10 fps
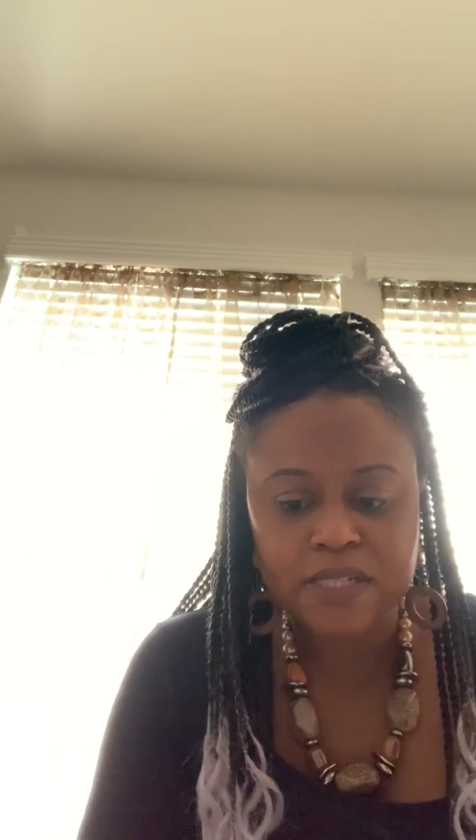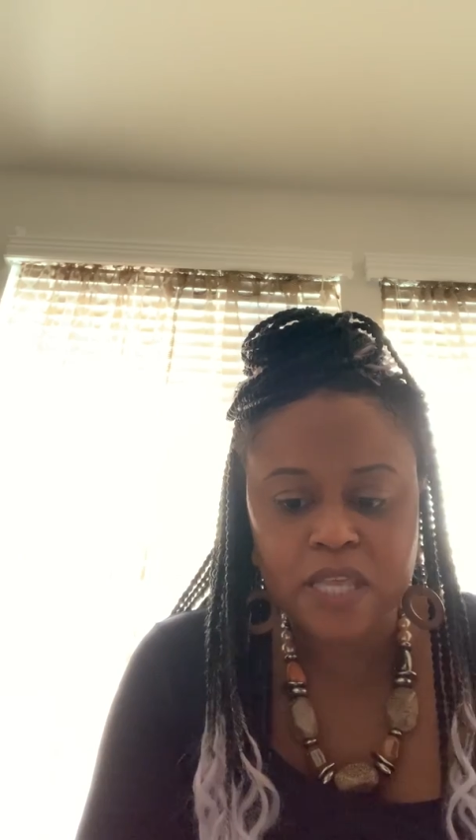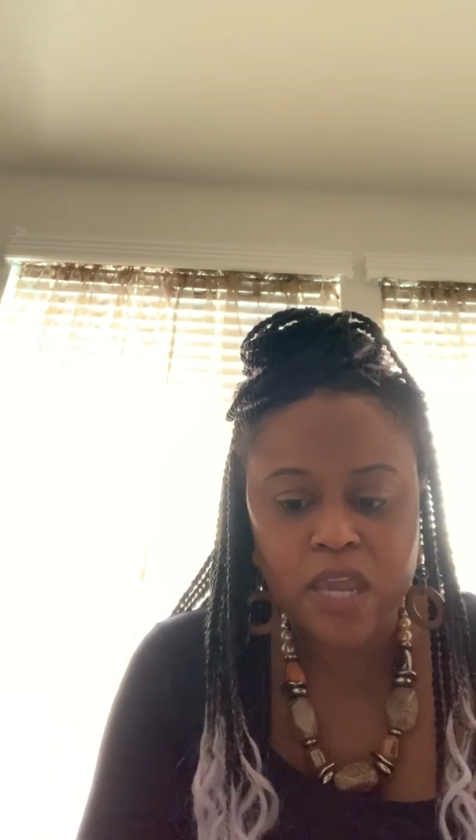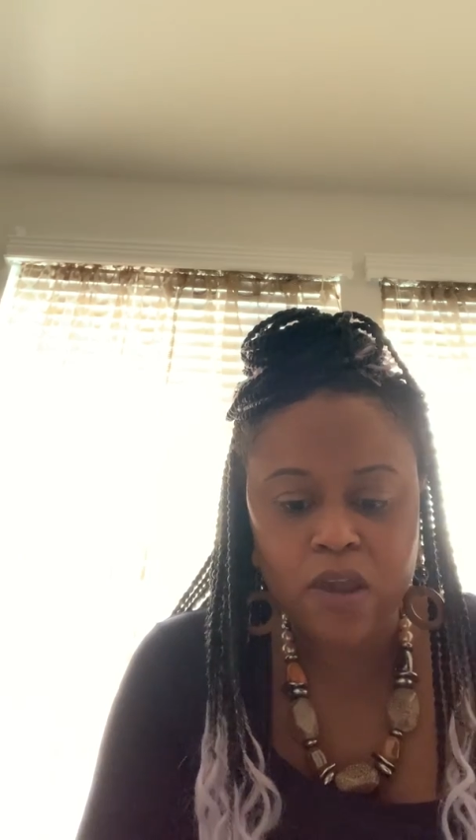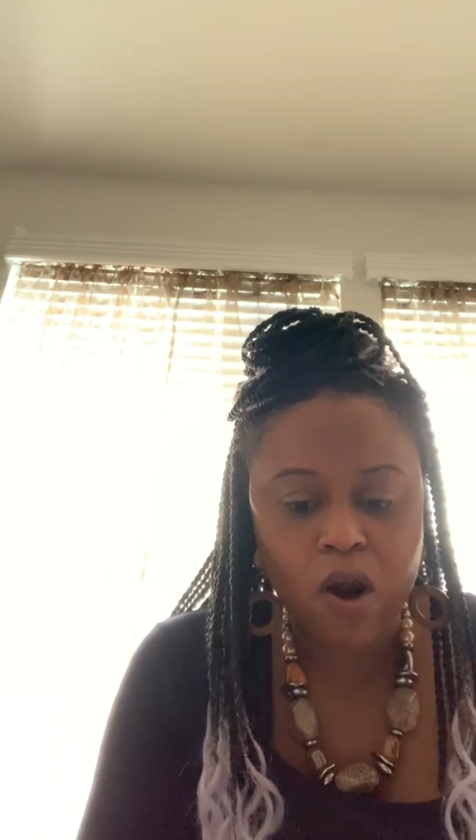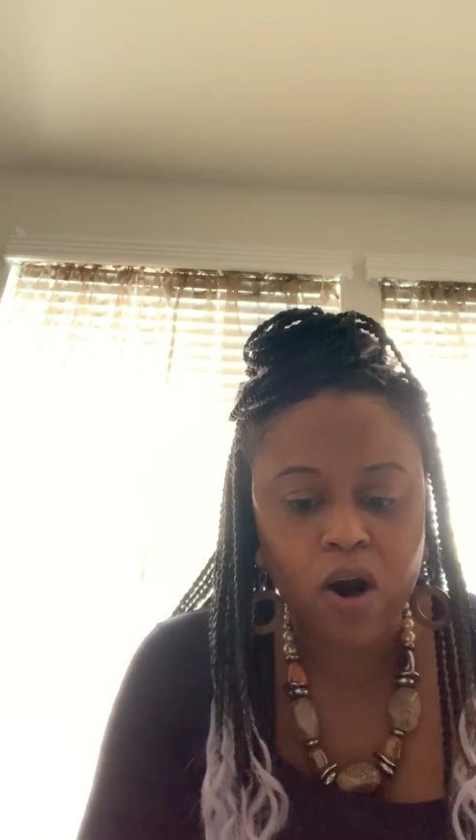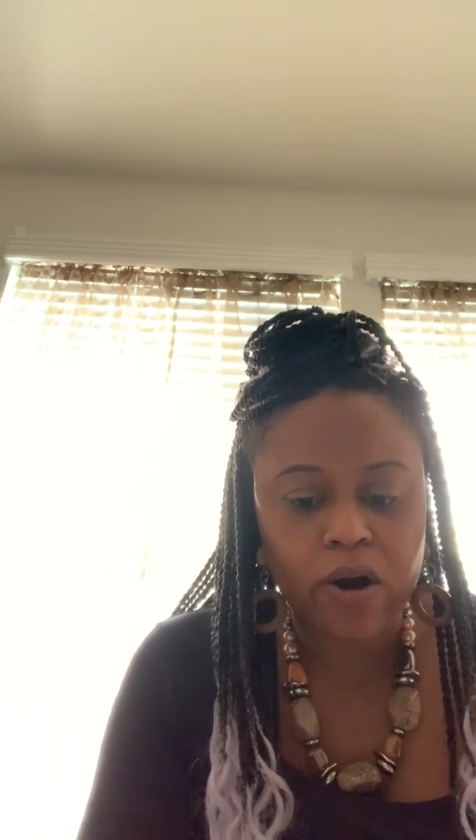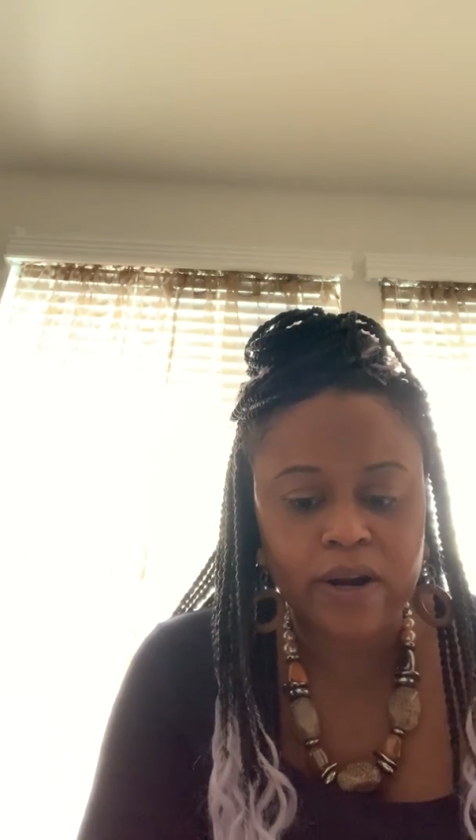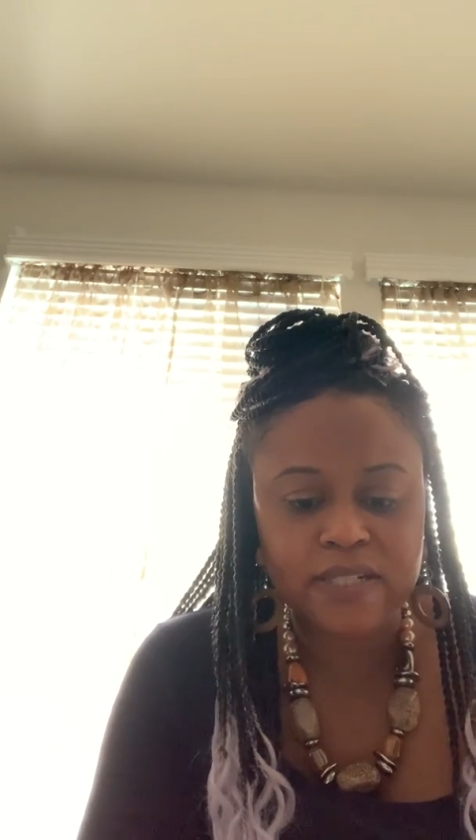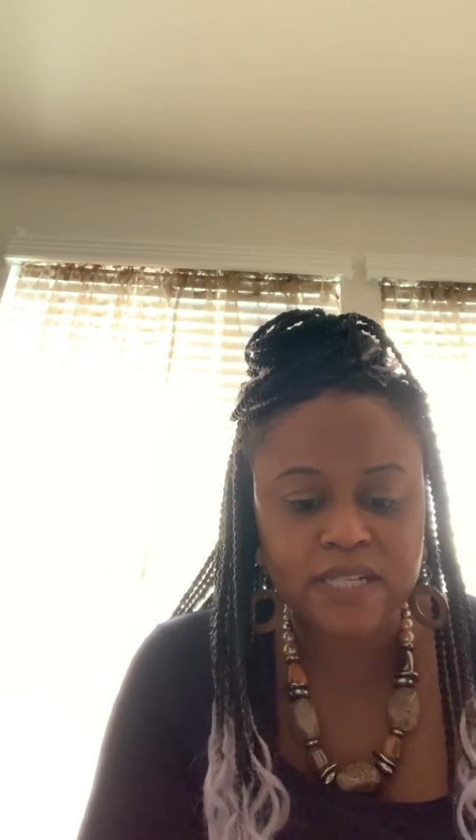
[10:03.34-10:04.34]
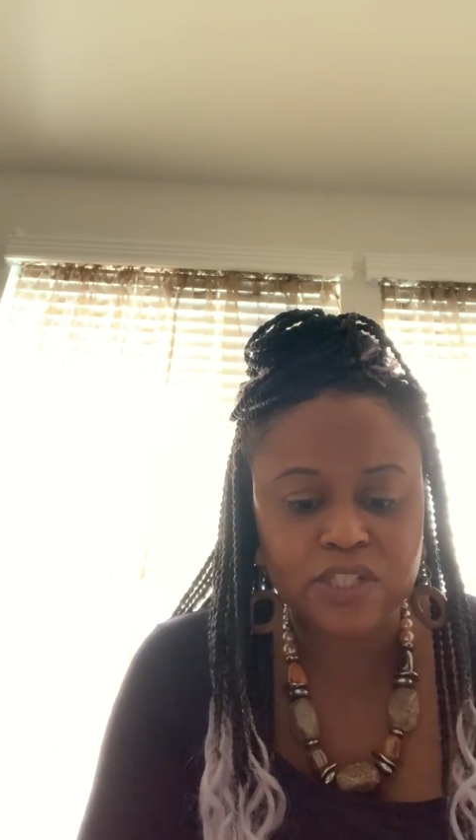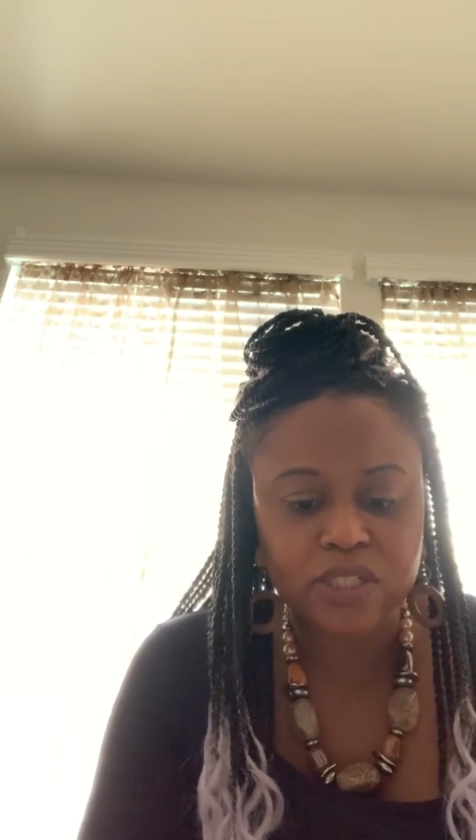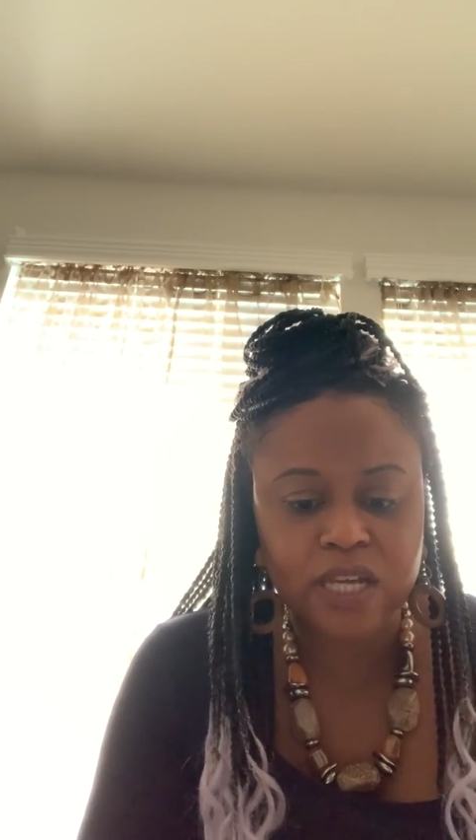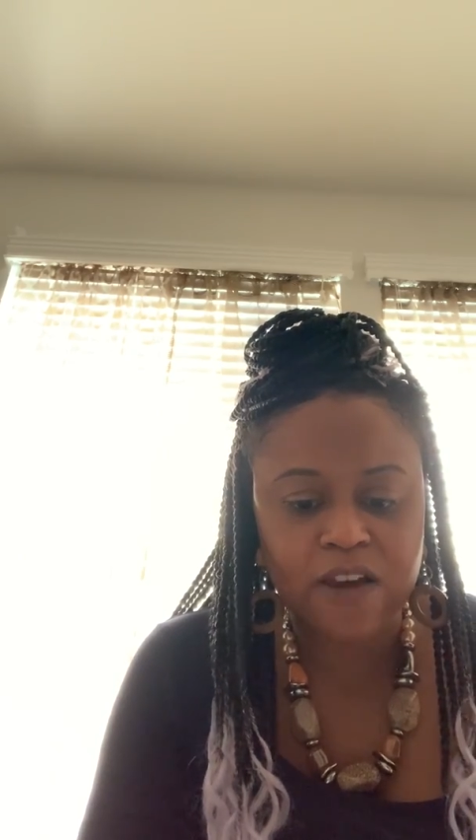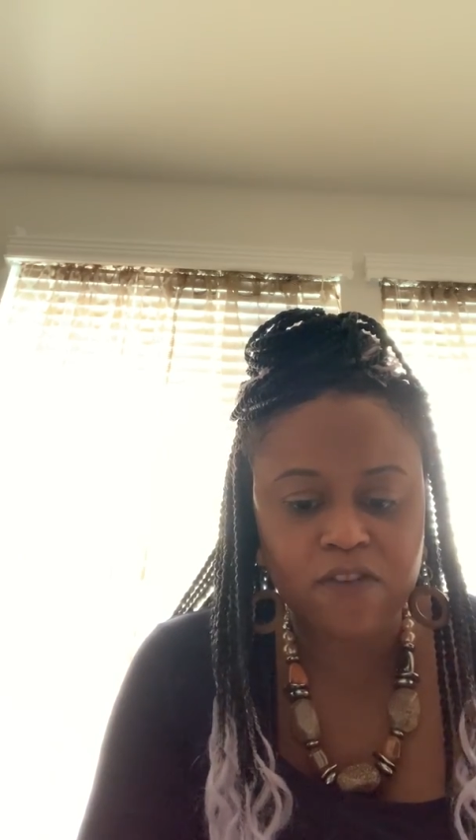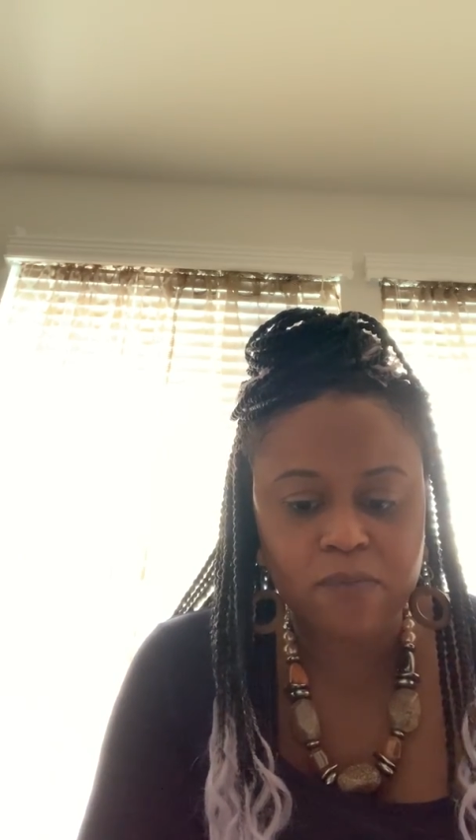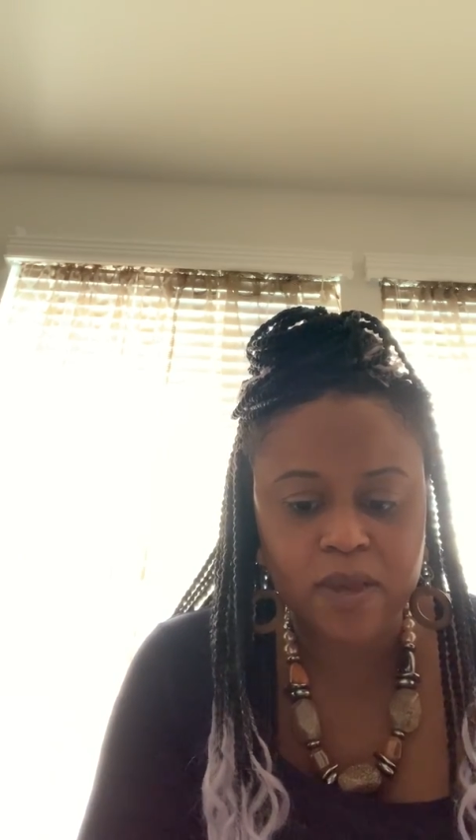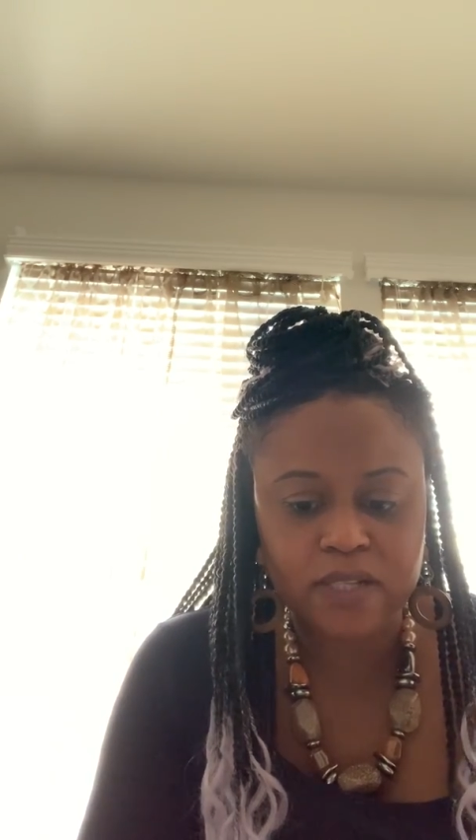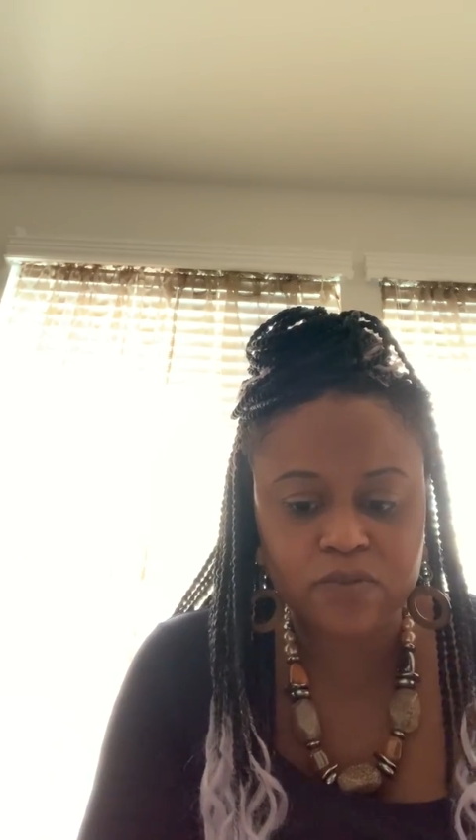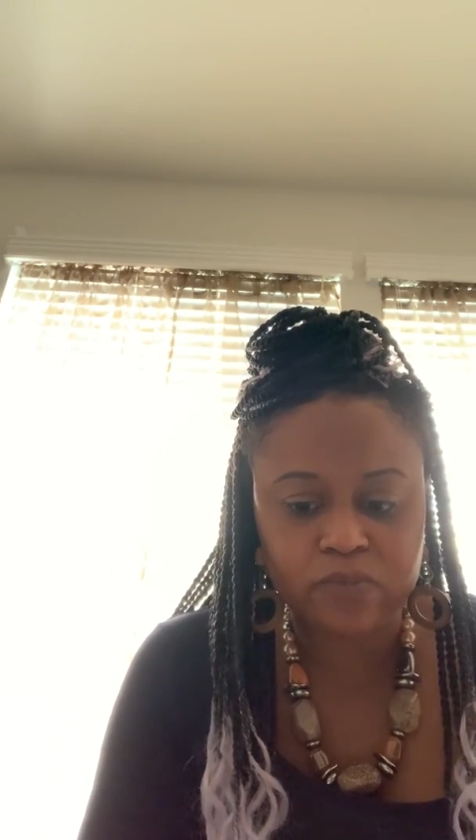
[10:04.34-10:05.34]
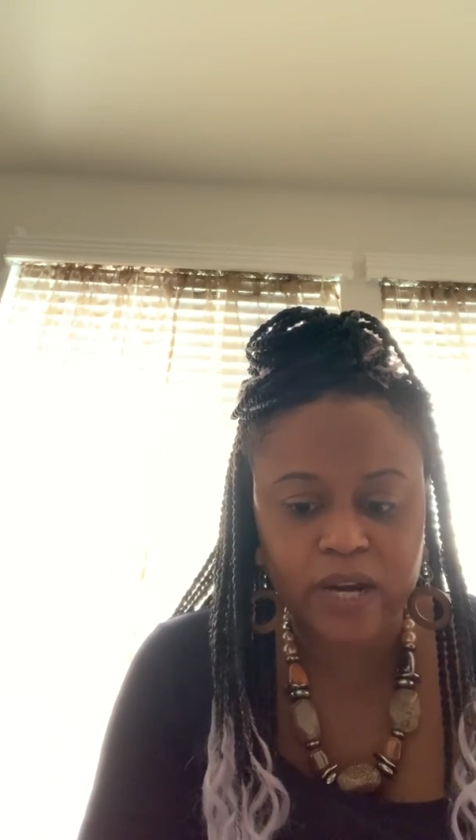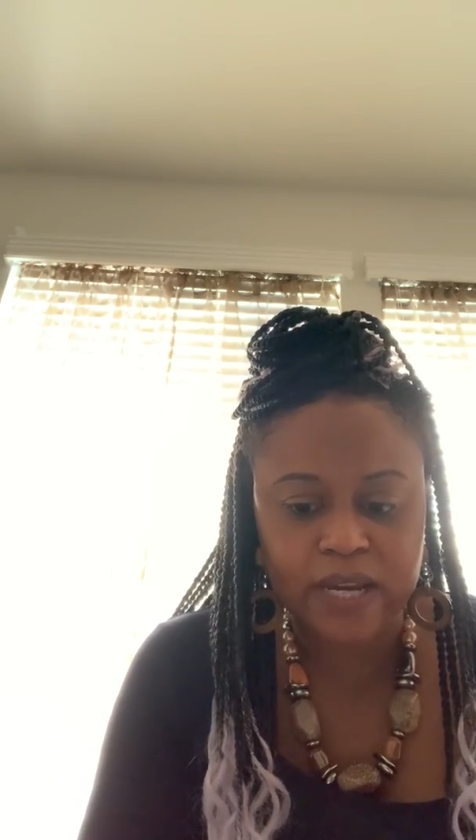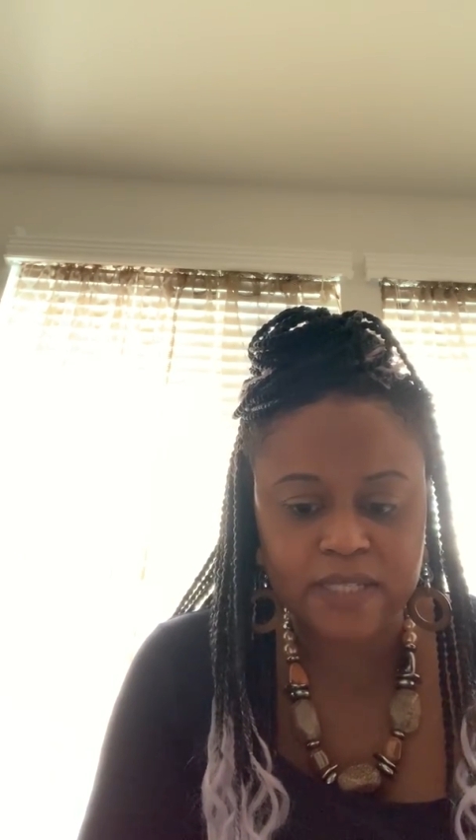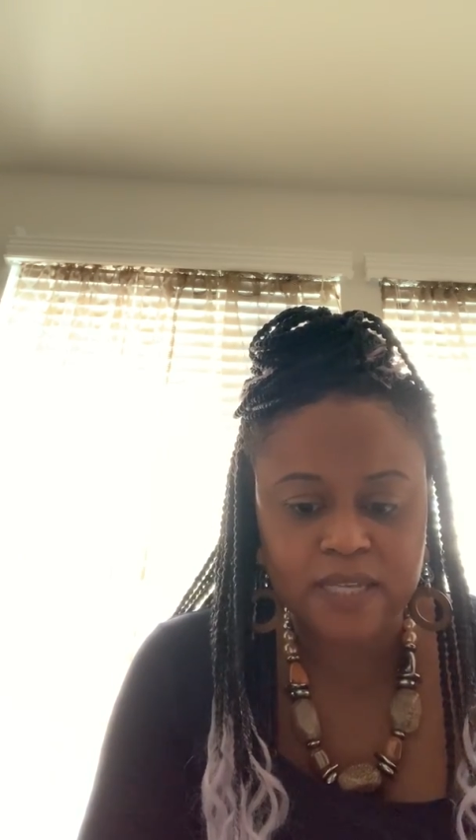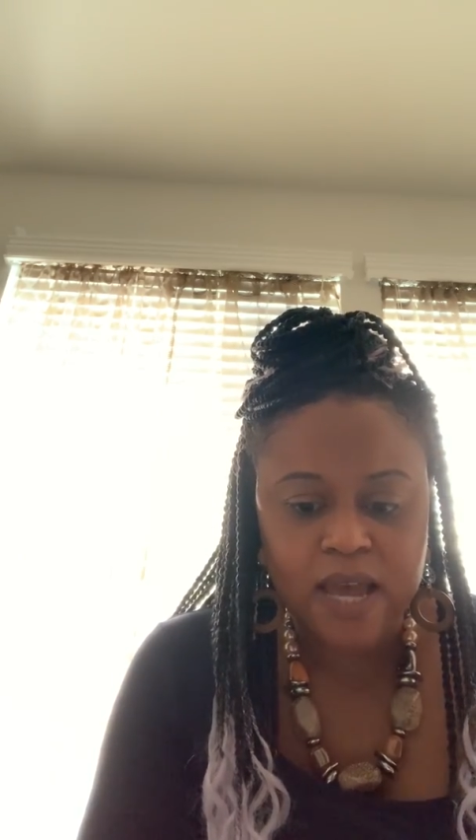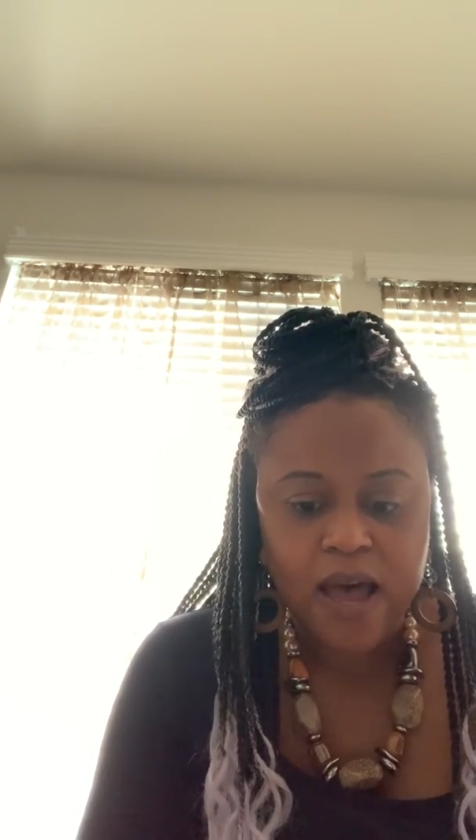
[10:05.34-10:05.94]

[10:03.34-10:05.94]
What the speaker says: they are essentially of a mixed race.